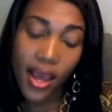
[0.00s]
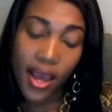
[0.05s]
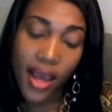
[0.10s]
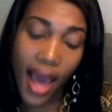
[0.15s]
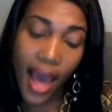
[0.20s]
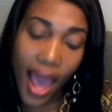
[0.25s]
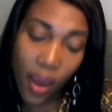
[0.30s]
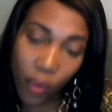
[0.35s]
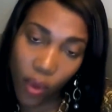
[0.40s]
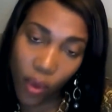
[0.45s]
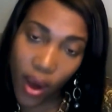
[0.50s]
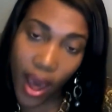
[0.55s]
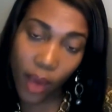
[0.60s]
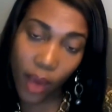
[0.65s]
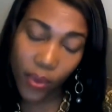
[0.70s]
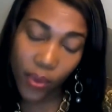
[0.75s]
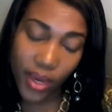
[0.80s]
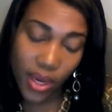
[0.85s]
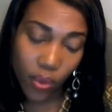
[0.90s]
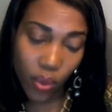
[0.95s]
I
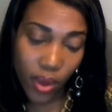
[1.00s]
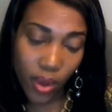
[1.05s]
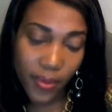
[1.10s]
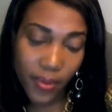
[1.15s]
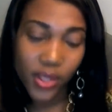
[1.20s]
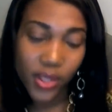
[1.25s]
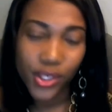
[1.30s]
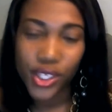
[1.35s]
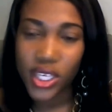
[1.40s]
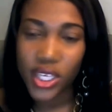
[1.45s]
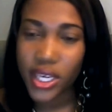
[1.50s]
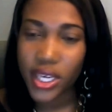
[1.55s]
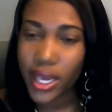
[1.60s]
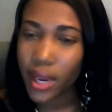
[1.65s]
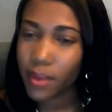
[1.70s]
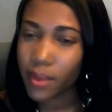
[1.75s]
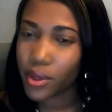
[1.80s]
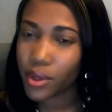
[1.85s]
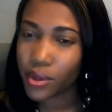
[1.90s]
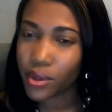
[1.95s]
really want, because she
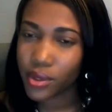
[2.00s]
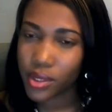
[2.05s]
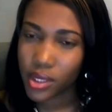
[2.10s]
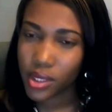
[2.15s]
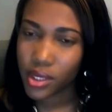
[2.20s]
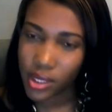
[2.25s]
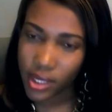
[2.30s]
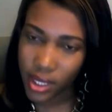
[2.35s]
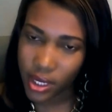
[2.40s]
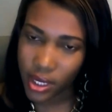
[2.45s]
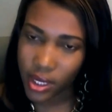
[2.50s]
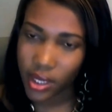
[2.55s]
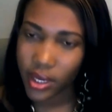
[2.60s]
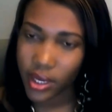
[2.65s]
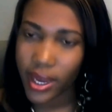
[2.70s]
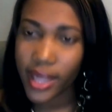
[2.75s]
came, here